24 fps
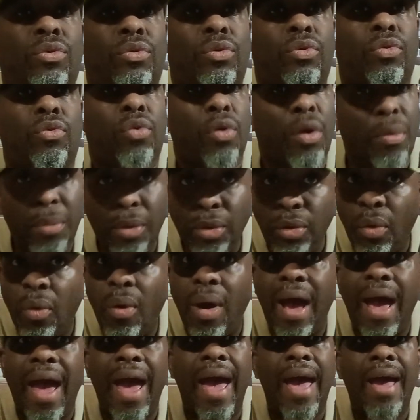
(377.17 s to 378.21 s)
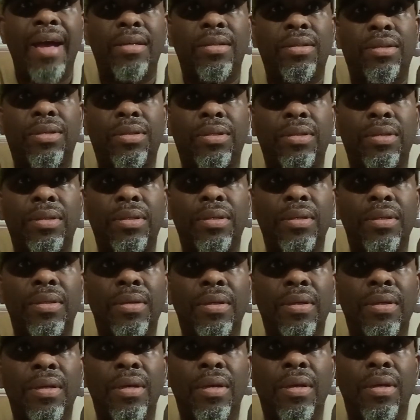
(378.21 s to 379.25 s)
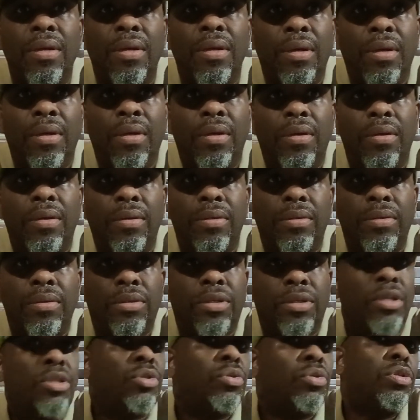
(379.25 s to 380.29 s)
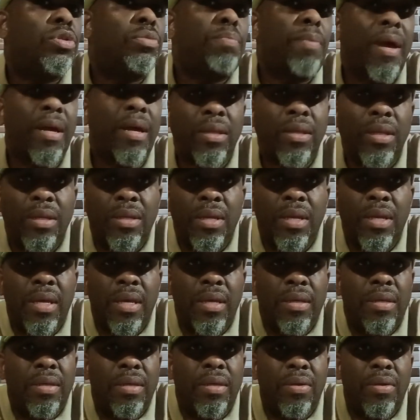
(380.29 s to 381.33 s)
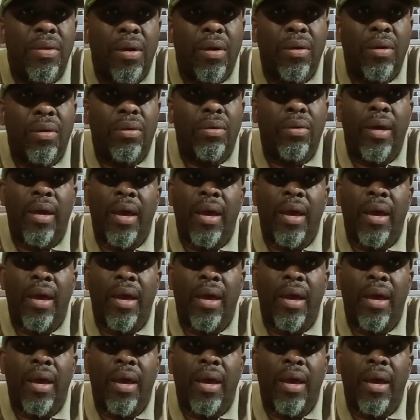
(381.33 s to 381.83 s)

criminal acts, disrespecting the, you know,